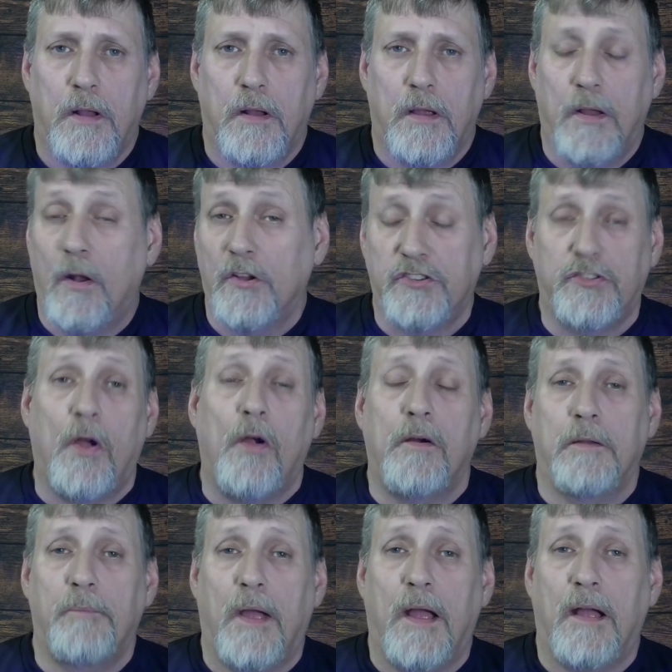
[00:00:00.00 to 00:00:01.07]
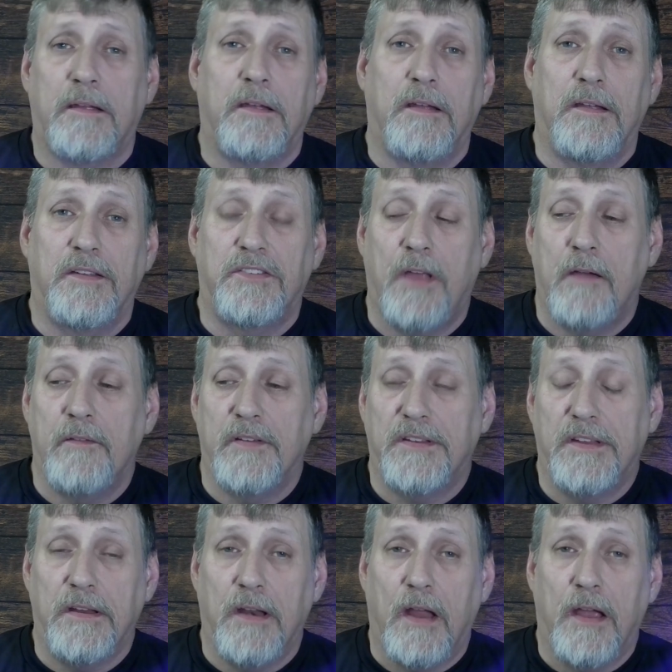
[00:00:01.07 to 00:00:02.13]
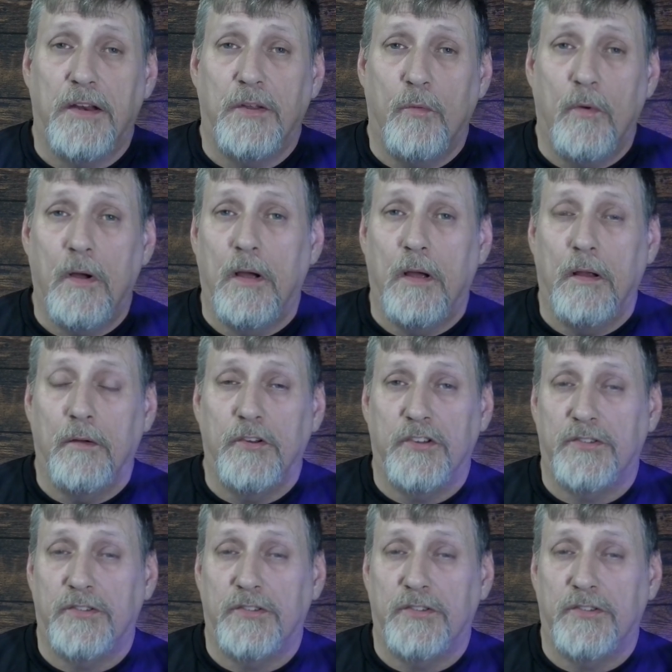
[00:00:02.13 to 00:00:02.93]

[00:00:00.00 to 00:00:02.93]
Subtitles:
It all started back in 1791,